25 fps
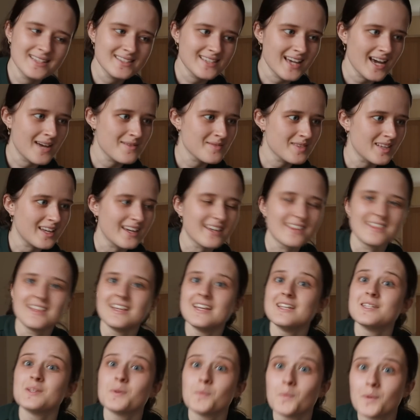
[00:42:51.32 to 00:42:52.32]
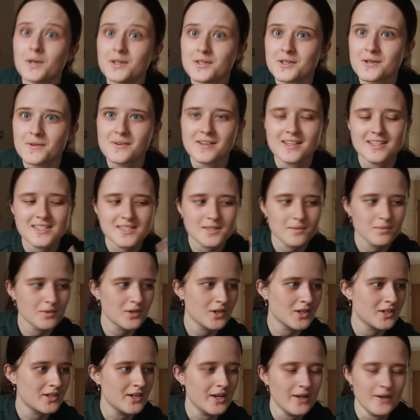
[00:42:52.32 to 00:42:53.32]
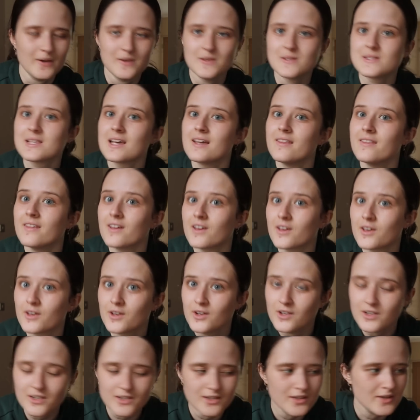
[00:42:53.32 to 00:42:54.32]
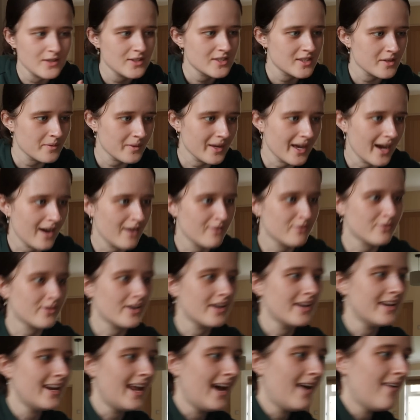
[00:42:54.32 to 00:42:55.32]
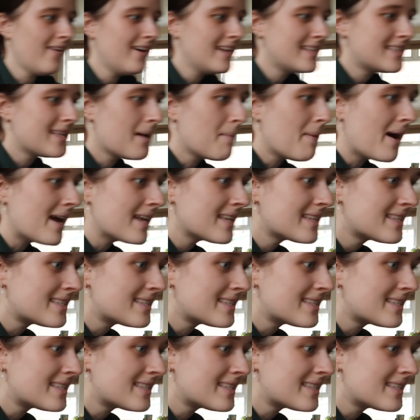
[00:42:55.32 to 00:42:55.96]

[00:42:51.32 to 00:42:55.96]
times like these, we do need some good news. And the good news that we have right now is that my